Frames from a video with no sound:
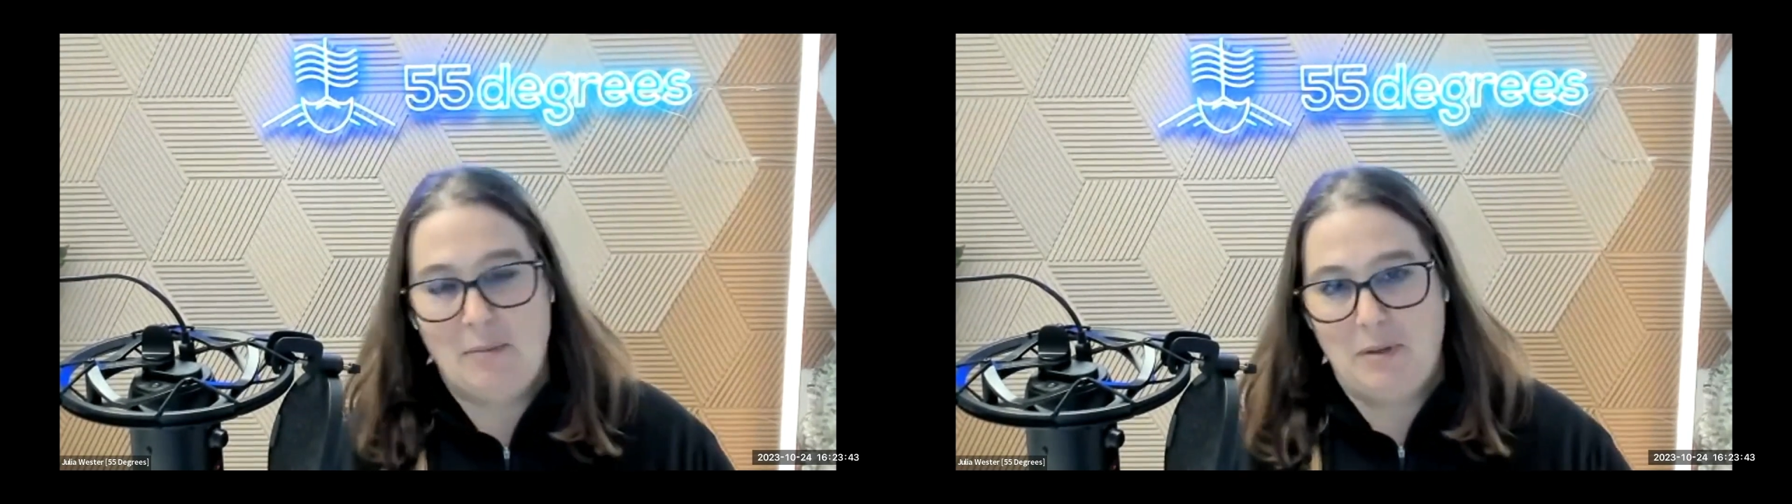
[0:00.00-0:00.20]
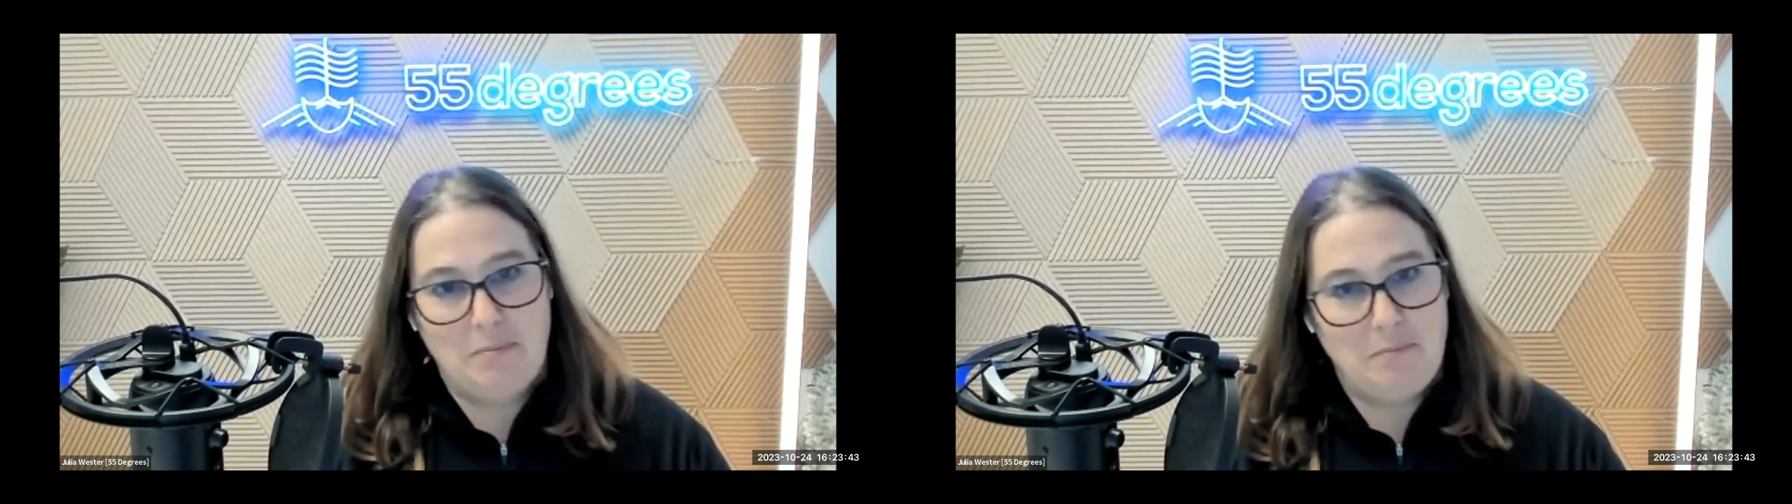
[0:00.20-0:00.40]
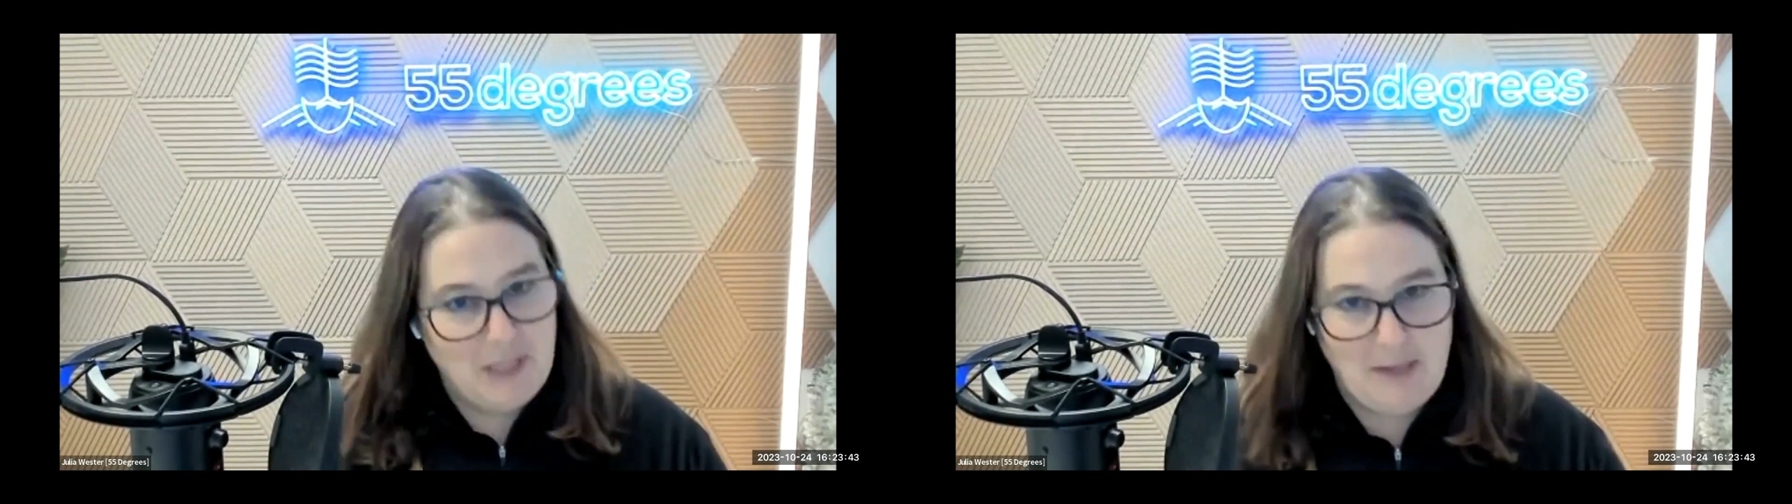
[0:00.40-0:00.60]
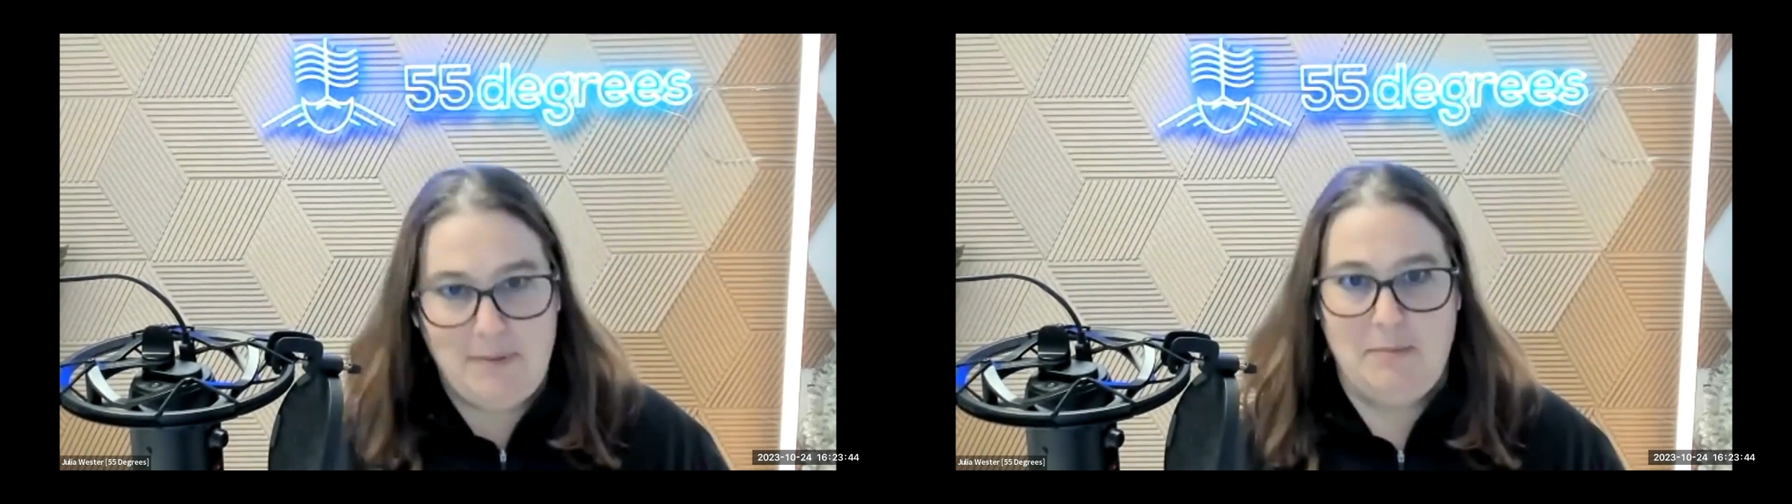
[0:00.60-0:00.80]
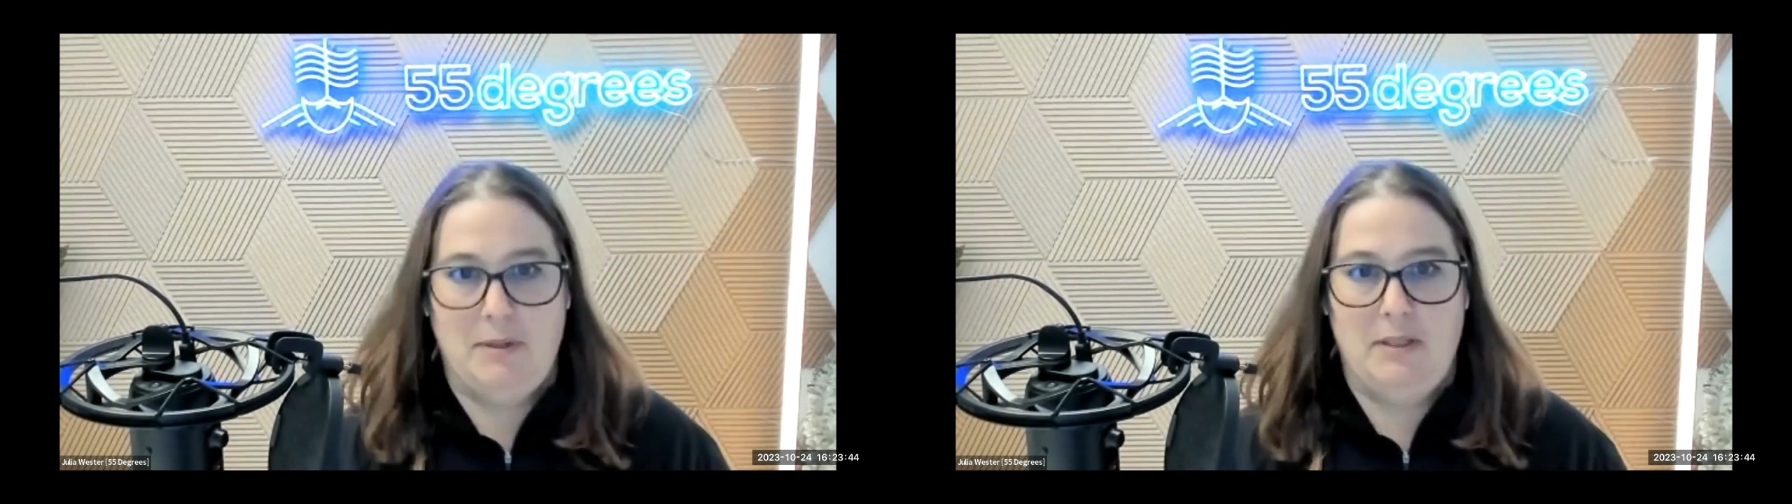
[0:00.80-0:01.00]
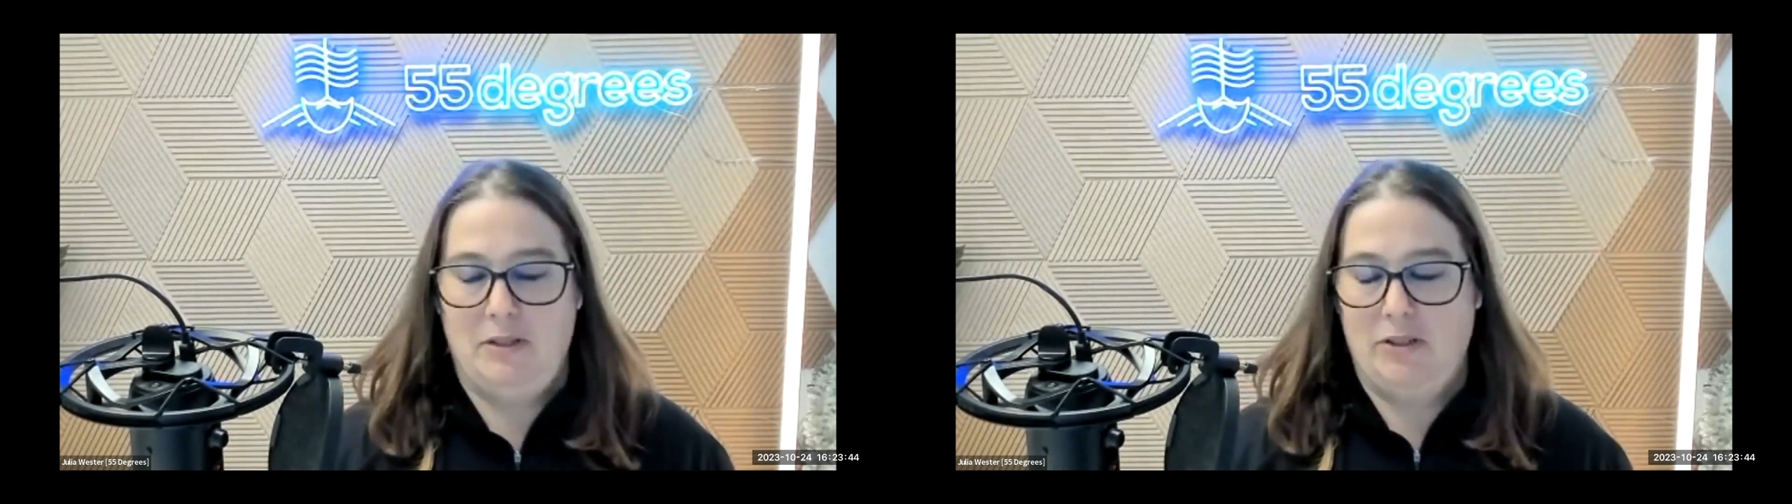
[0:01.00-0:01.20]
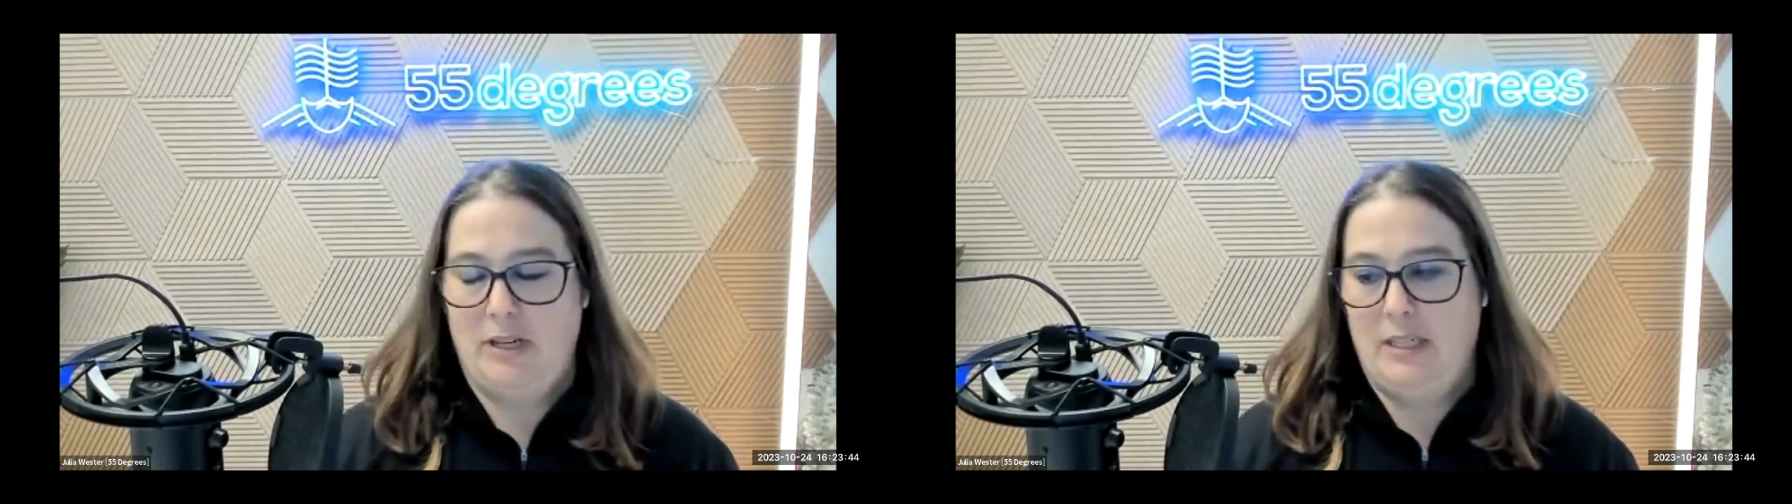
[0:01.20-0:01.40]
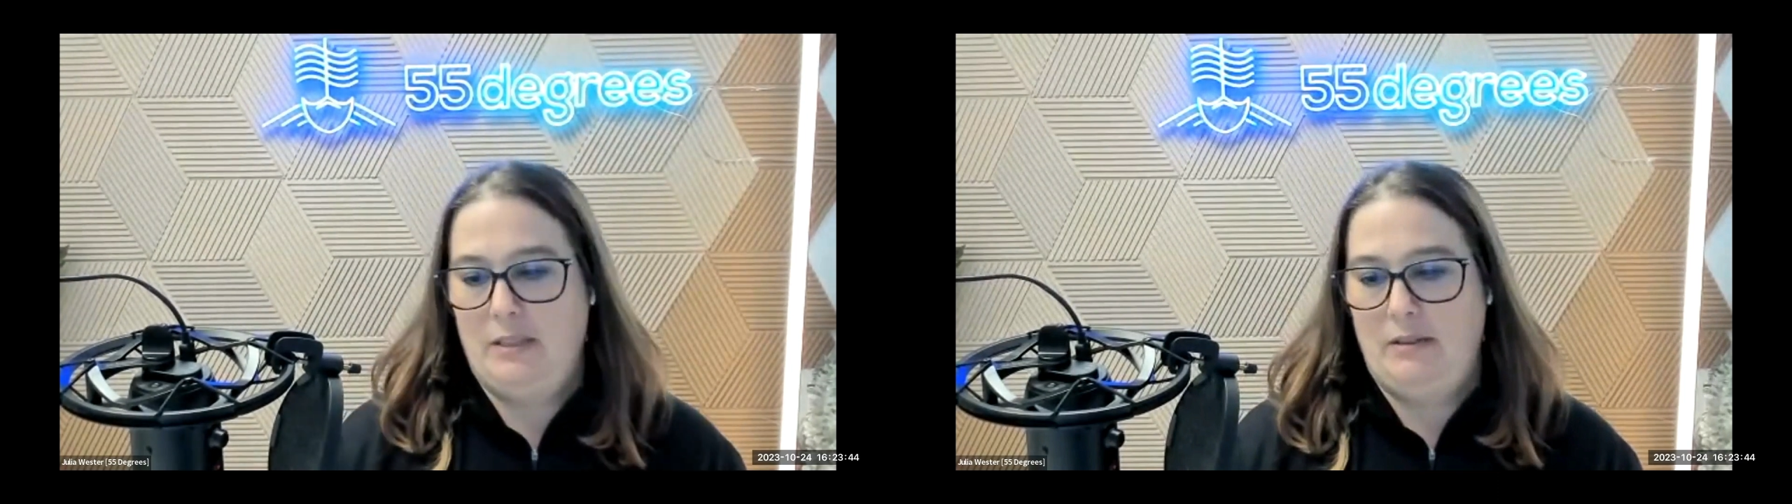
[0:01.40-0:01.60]
but many people still
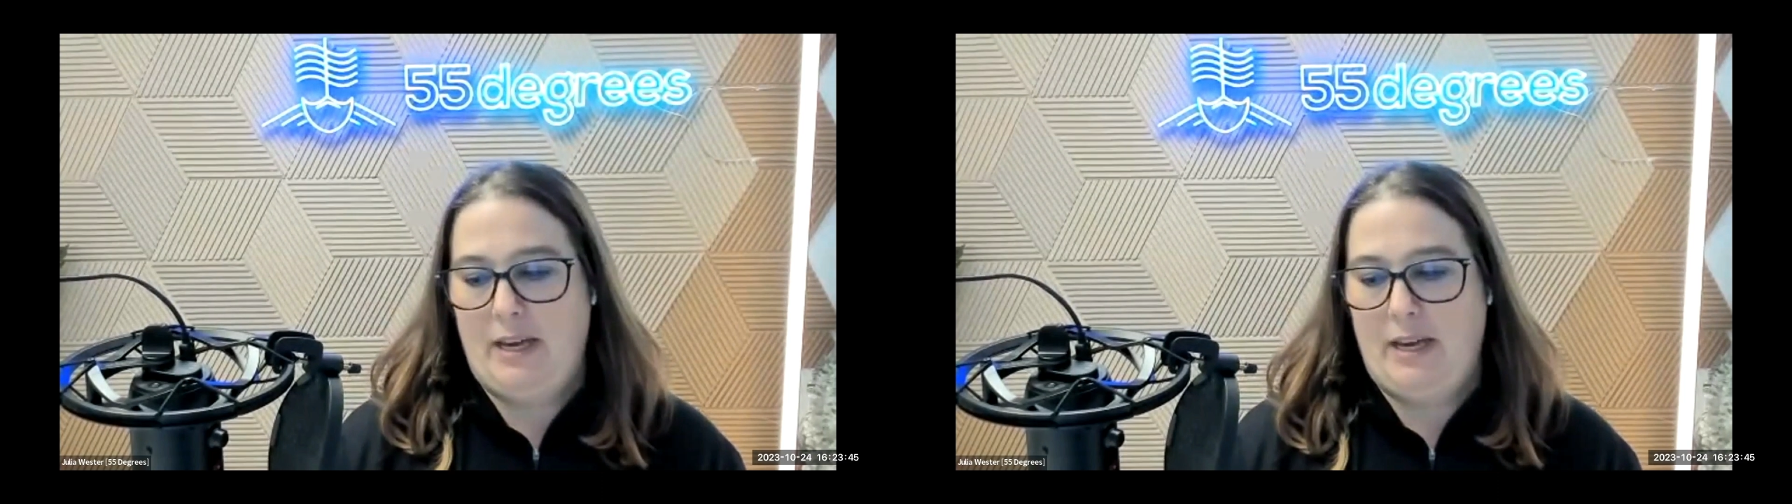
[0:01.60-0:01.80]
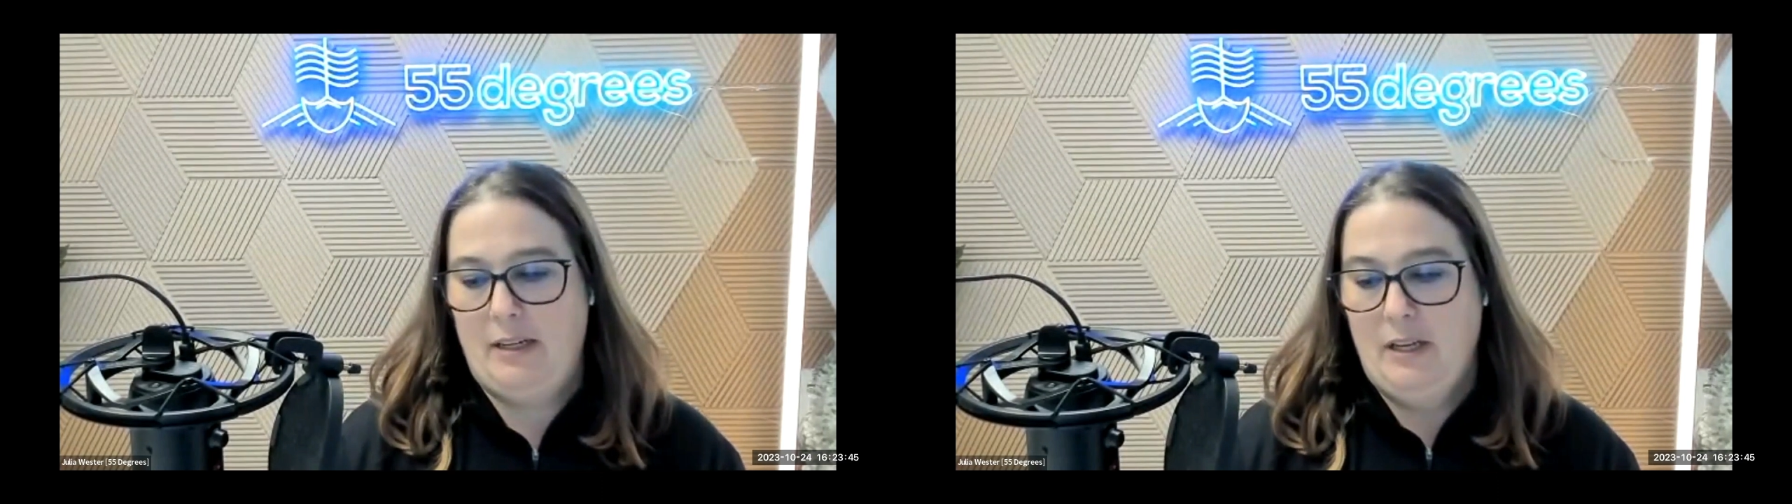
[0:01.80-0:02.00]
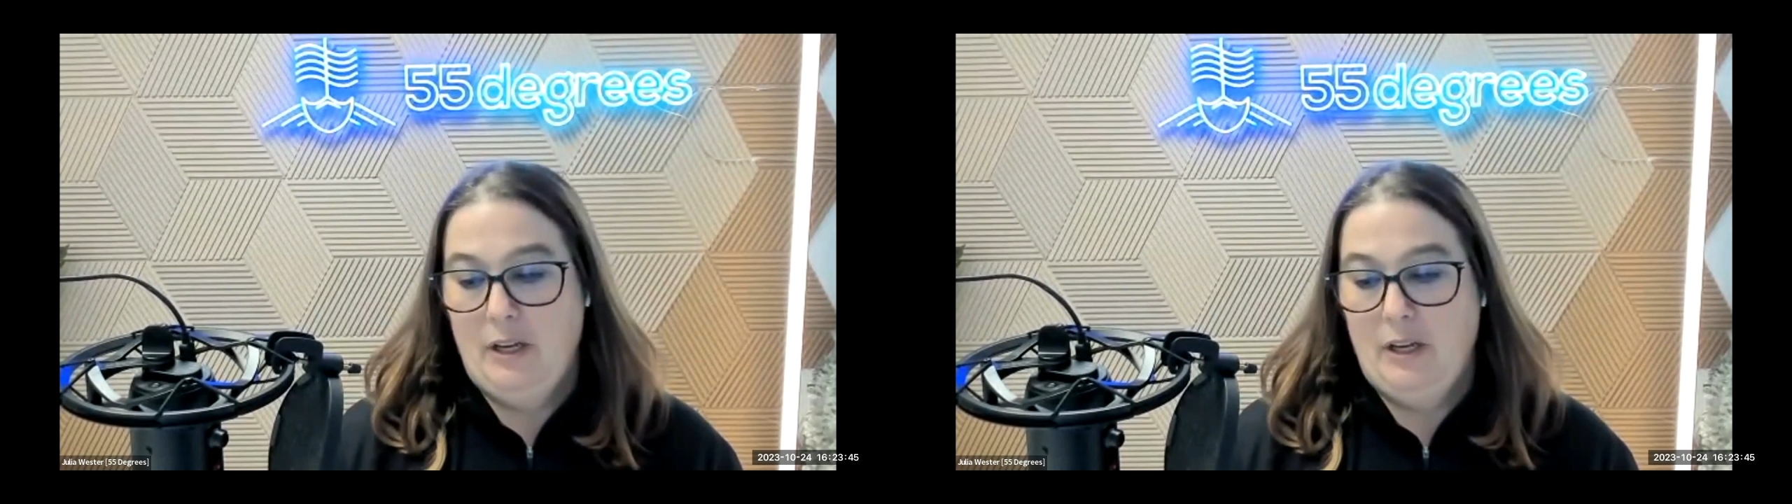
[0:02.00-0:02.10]
try to do that.